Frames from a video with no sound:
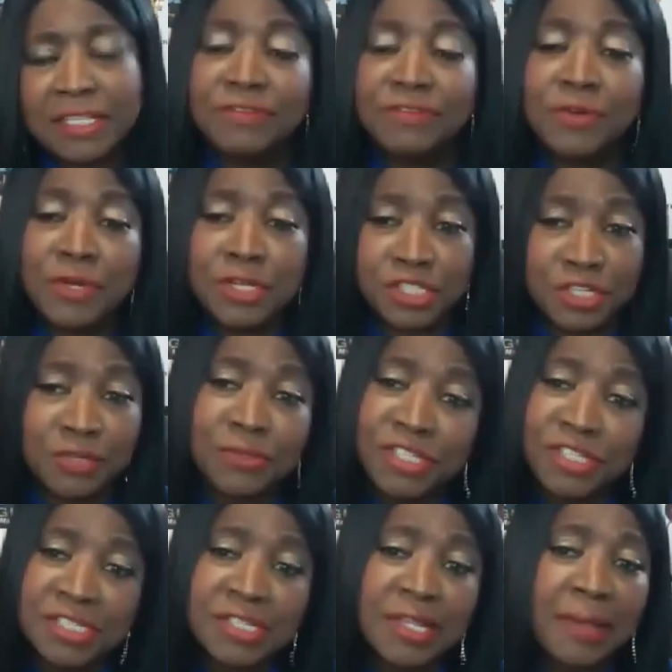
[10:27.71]
Of course, you were
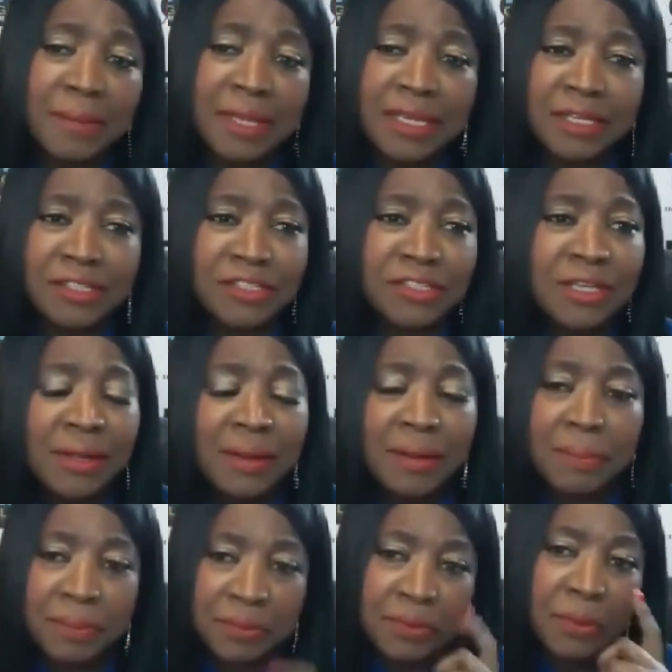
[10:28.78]
just coming in
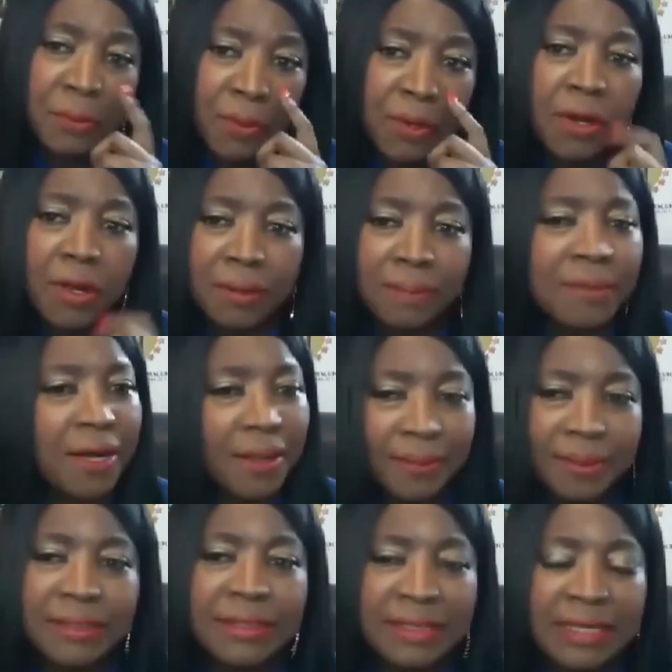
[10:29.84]
the world
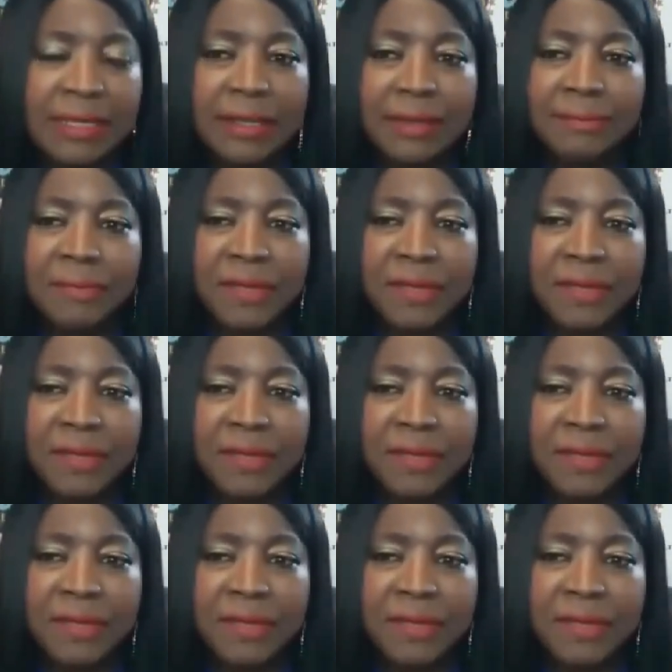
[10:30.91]
probably then,